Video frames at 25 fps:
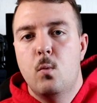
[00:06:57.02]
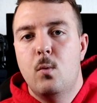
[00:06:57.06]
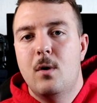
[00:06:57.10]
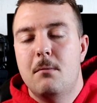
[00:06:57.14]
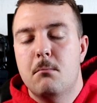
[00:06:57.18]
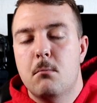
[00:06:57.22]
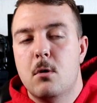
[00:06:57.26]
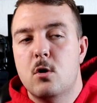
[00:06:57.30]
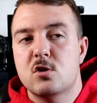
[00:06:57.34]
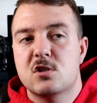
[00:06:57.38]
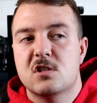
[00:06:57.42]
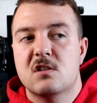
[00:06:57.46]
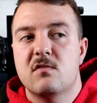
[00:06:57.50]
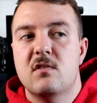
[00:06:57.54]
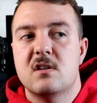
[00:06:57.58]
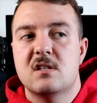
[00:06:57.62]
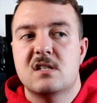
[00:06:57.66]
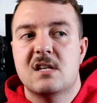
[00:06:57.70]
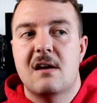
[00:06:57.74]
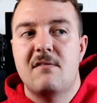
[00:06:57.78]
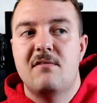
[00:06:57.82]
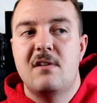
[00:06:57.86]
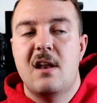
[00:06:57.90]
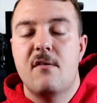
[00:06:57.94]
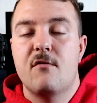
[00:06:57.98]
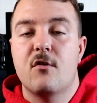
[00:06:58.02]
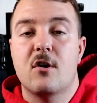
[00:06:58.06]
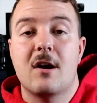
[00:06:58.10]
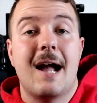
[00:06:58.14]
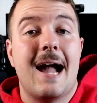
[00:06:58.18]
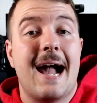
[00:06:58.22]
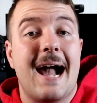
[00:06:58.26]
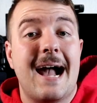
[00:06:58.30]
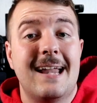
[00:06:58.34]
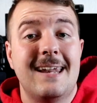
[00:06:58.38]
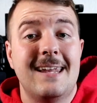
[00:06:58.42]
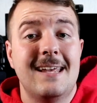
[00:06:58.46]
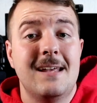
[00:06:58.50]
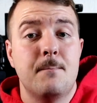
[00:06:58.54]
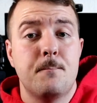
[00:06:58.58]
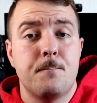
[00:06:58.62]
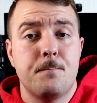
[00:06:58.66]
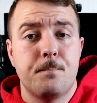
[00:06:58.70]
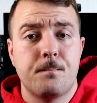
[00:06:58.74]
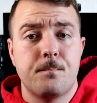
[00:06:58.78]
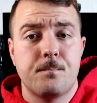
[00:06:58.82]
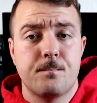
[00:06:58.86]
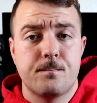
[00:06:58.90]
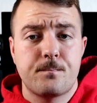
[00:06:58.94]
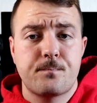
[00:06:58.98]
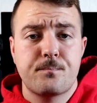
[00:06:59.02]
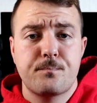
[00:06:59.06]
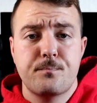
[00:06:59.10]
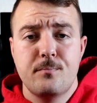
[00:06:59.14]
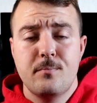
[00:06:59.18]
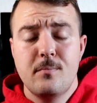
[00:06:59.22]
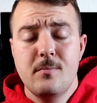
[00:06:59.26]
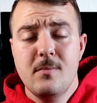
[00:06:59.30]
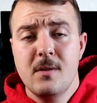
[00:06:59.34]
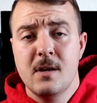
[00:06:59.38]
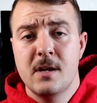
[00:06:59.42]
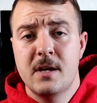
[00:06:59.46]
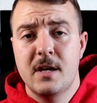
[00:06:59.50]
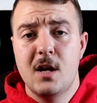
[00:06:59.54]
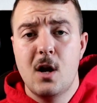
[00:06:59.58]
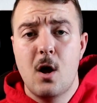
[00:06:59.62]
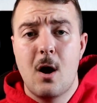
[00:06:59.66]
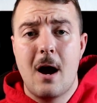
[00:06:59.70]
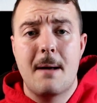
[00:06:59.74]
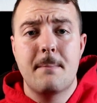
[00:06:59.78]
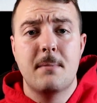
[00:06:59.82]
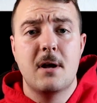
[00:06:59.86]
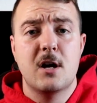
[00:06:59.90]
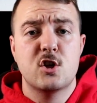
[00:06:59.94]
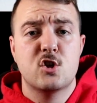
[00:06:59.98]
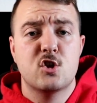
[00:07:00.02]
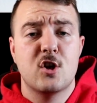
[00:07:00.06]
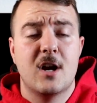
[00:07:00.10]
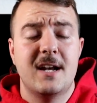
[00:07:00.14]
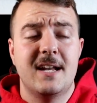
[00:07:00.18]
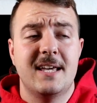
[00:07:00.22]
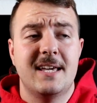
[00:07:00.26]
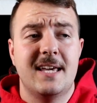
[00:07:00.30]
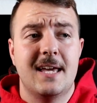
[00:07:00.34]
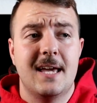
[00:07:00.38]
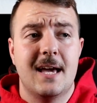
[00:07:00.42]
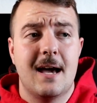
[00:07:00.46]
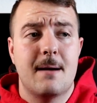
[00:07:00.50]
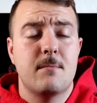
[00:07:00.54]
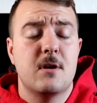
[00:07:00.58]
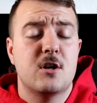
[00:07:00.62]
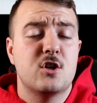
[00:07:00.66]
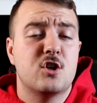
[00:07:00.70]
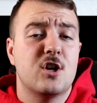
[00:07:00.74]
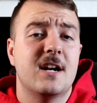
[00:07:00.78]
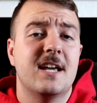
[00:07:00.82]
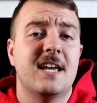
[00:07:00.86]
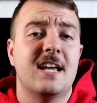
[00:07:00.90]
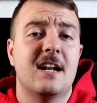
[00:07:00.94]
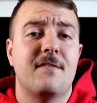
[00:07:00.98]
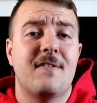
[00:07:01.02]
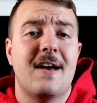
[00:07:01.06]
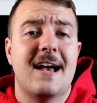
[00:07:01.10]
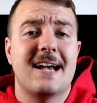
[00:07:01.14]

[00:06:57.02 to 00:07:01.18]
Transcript: when most of us have never had it. You know, I'm not trying to get a